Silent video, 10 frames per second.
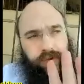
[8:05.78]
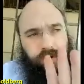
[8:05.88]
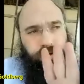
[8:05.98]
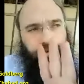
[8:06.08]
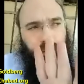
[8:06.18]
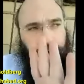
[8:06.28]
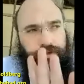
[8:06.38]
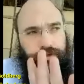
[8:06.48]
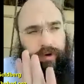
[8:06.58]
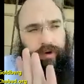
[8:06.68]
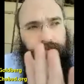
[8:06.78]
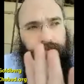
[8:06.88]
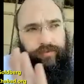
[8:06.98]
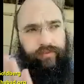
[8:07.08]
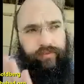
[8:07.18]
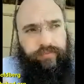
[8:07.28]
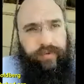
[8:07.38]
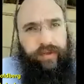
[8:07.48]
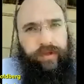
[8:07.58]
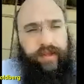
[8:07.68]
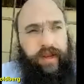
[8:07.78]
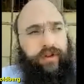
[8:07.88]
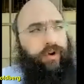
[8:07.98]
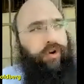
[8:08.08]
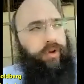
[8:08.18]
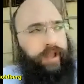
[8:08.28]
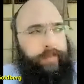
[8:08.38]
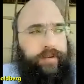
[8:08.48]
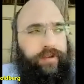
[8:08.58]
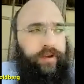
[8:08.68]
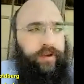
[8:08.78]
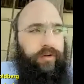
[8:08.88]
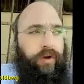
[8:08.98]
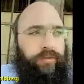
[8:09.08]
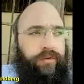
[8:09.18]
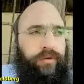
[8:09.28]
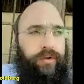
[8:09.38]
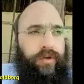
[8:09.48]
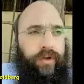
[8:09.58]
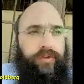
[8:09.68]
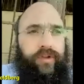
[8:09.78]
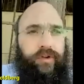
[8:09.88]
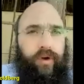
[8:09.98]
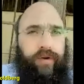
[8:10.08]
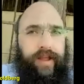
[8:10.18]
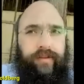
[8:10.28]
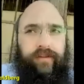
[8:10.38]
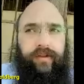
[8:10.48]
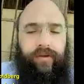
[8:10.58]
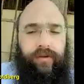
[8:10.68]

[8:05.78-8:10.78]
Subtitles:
You sort of get curled up into your own entity.